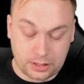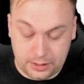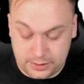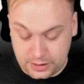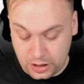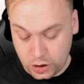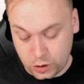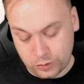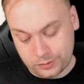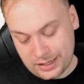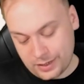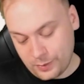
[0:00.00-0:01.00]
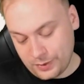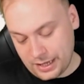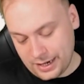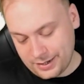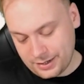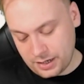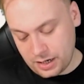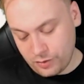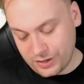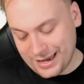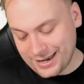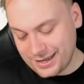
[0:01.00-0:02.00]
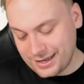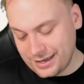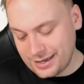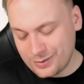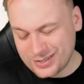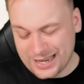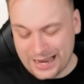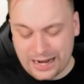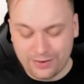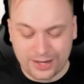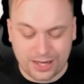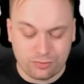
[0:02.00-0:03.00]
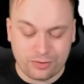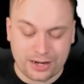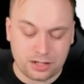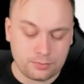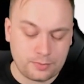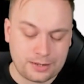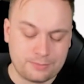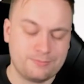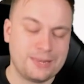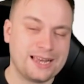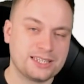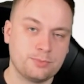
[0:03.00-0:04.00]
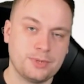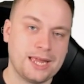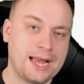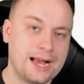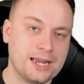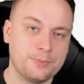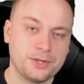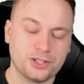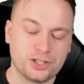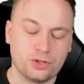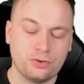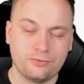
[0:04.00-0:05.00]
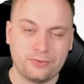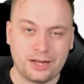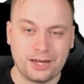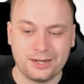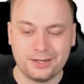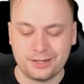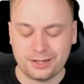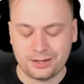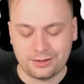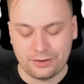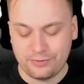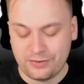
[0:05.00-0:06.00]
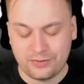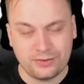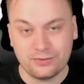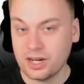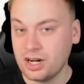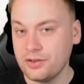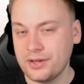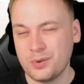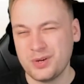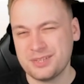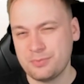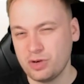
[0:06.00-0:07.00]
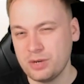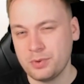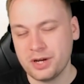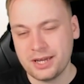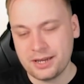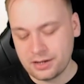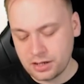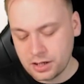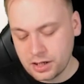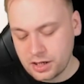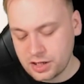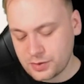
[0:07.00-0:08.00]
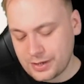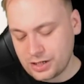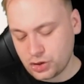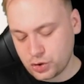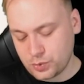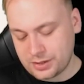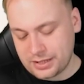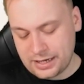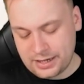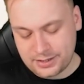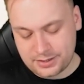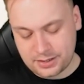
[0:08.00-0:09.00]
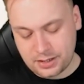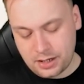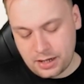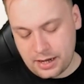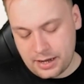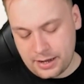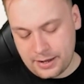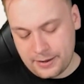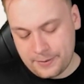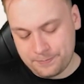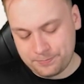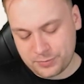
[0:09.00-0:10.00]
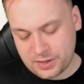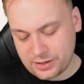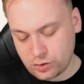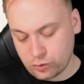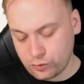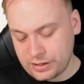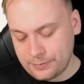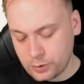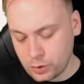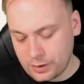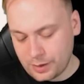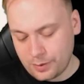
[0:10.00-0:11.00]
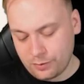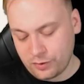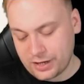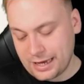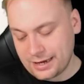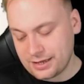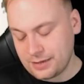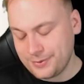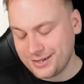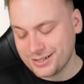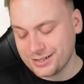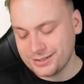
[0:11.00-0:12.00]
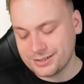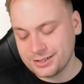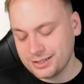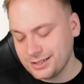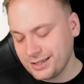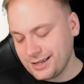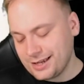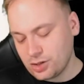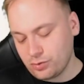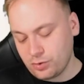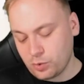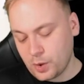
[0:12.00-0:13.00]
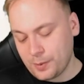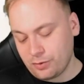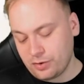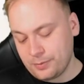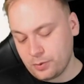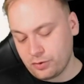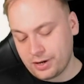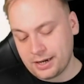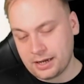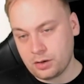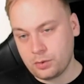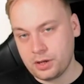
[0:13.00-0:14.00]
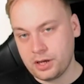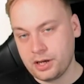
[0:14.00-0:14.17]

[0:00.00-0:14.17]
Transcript: So I went with Regeki. It was kind of like a random last minute ad because I couldn't find like a 15th card that I wanted to really put in. So I had a choice with this or Reboot. I went with Regeki because I don't really worry about Reboot right now.